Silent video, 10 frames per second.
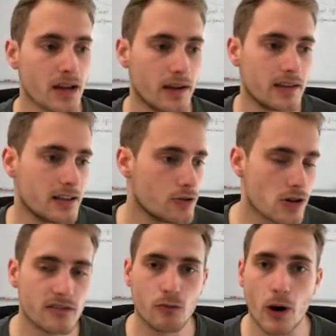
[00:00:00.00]
And then you
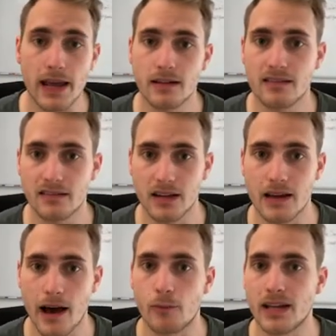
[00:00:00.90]
just wait and see
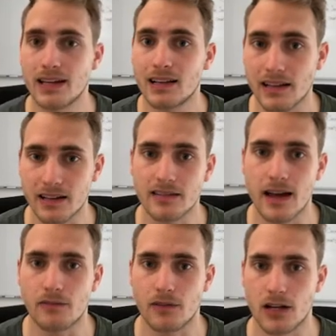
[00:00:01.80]
how many clicks
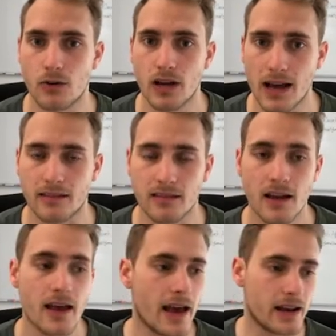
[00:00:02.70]
that video gets,
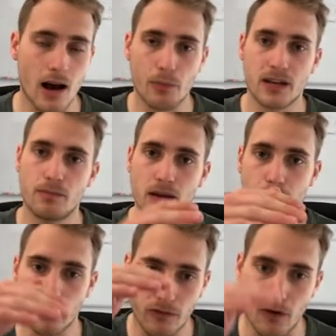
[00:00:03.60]
and how many
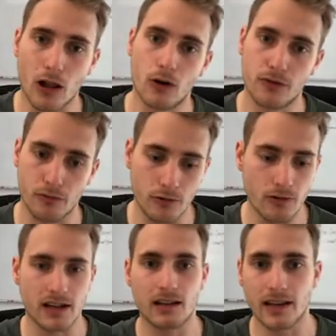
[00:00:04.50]
people follow through
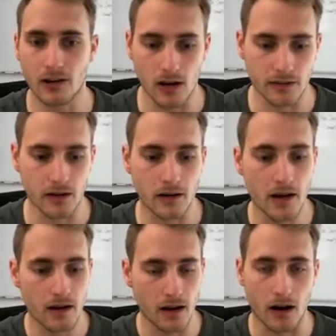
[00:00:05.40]
and click on the
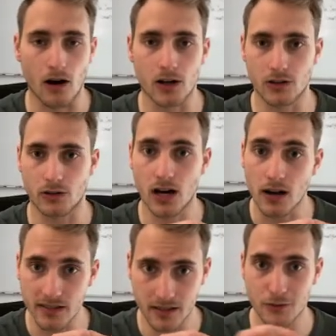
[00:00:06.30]
on your
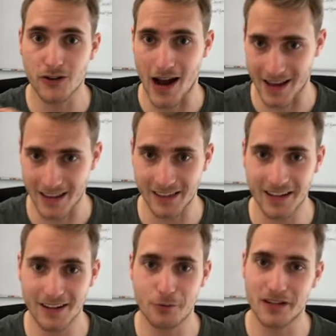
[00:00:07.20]
custom tracking
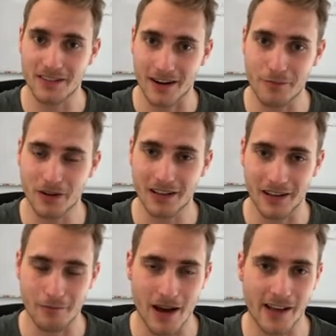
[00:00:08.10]
link we set up in
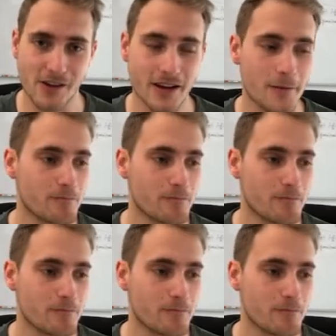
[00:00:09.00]
ClickMagick